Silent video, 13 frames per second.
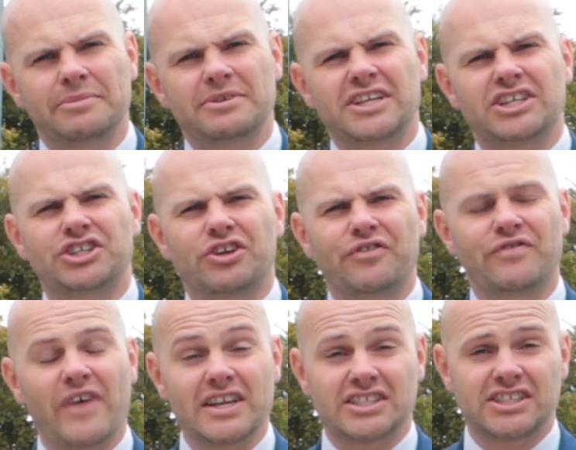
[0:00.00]
additional
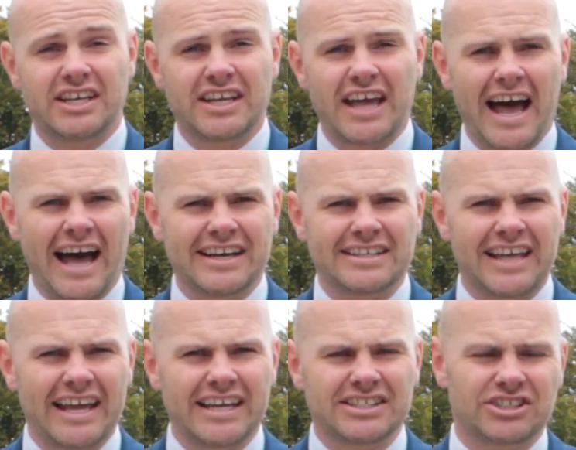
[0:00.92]
fencing and
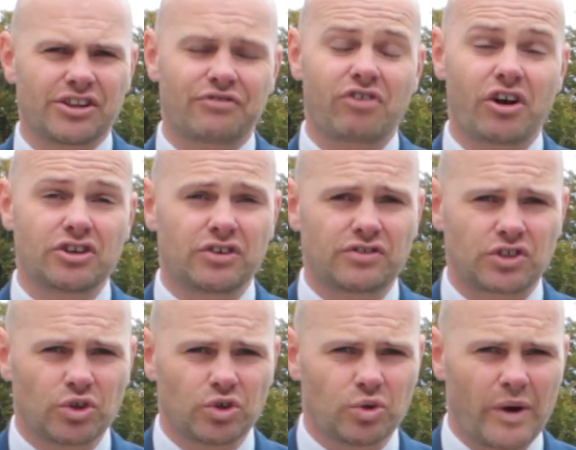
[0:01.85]
gates at the front of
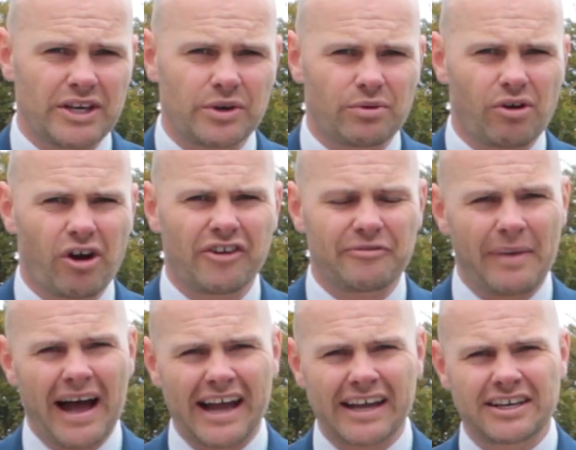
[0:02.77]
school when you arrive
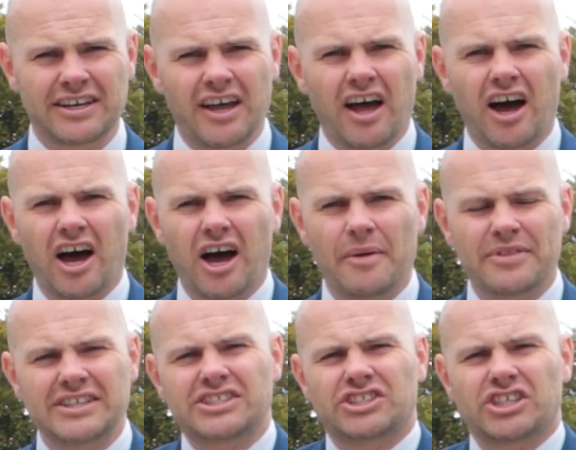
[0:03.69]
back.
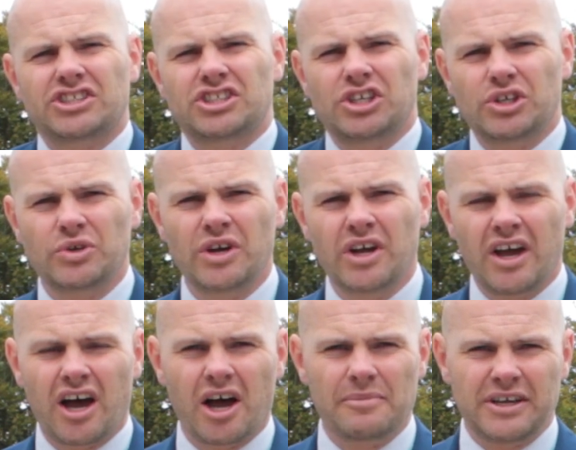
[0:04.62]
This is just to
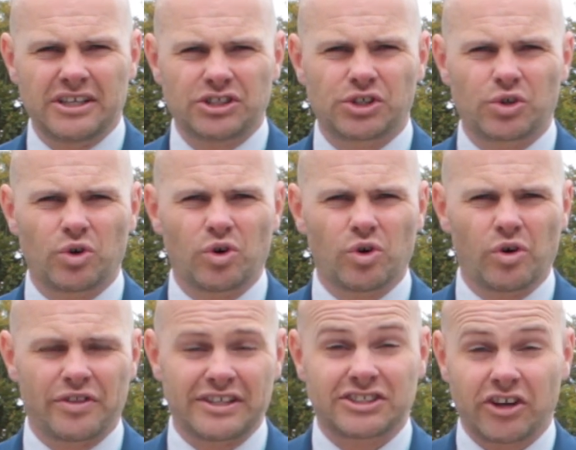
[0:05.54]

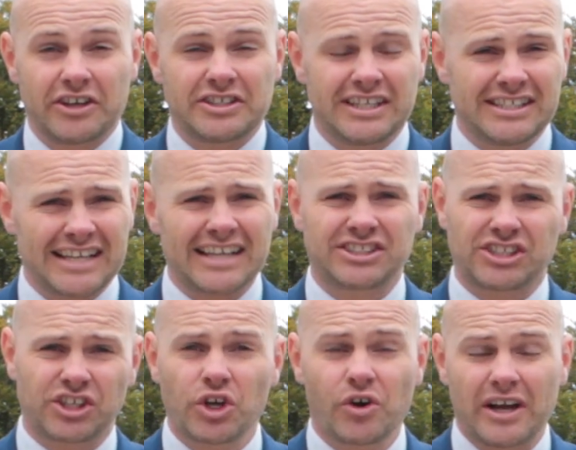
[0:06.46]
ensure the site is as
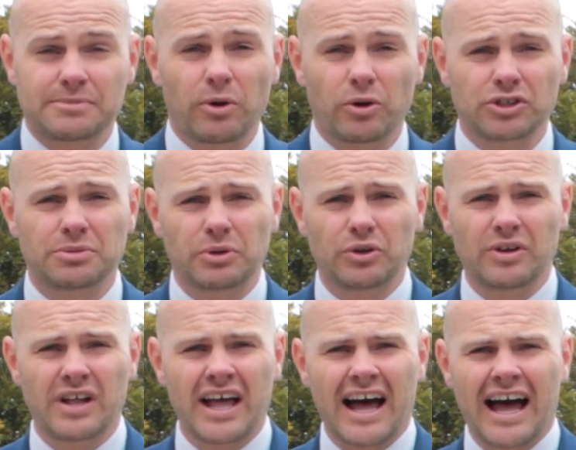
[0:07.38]
secure as
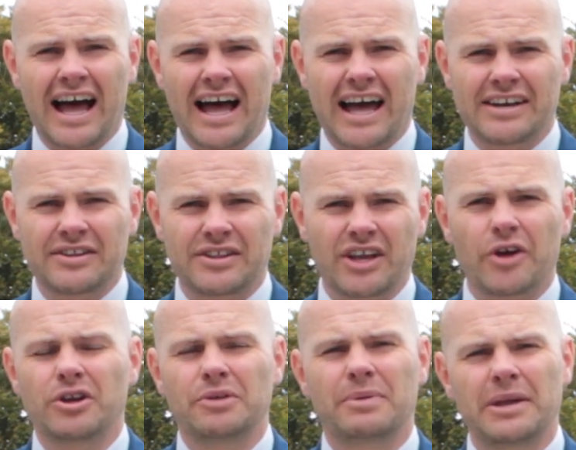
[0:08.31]
possible, and the
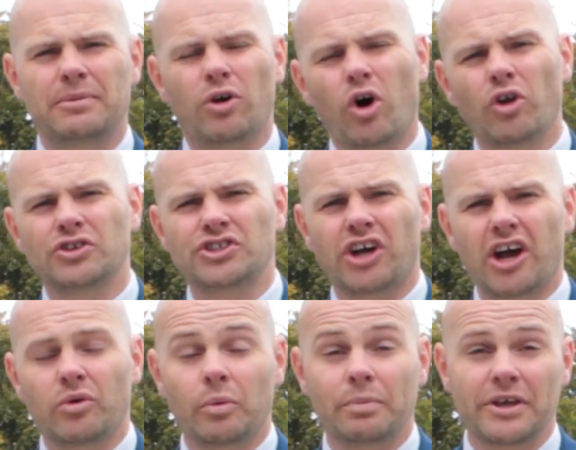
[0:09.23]
only people on
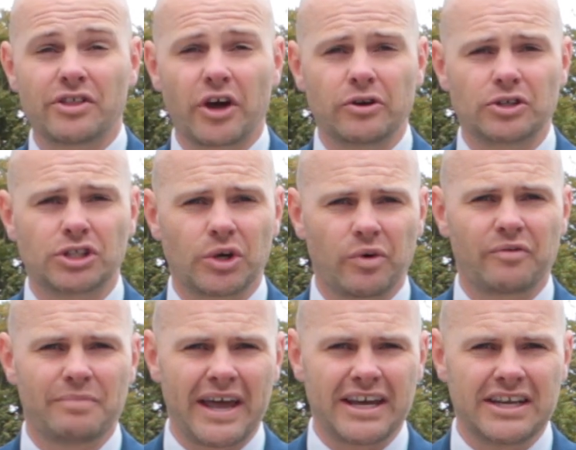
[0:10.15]
site will be those who
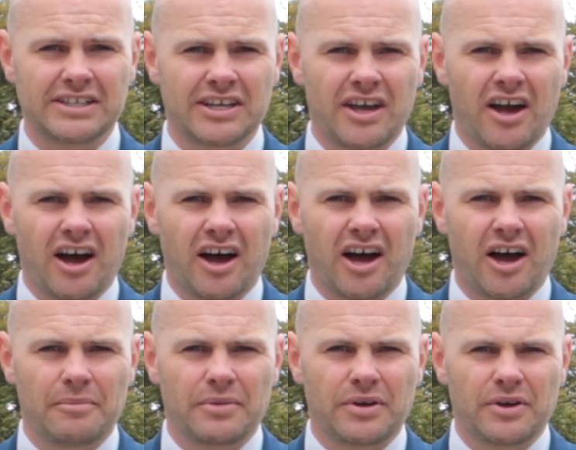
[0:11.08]
have made
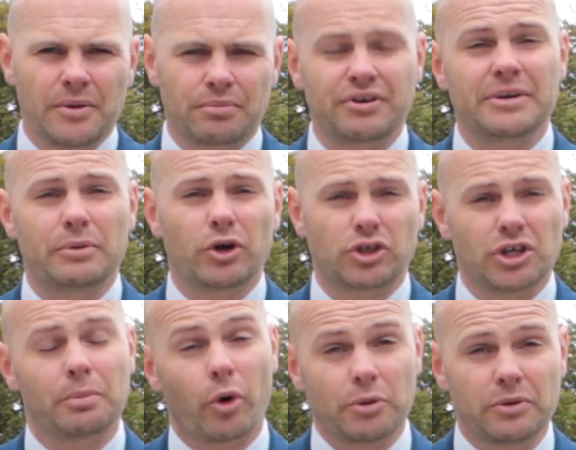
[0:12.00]
pre-booked
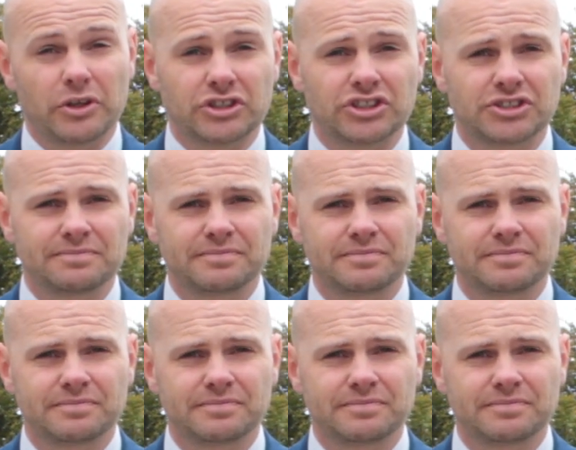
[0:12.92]
appointments.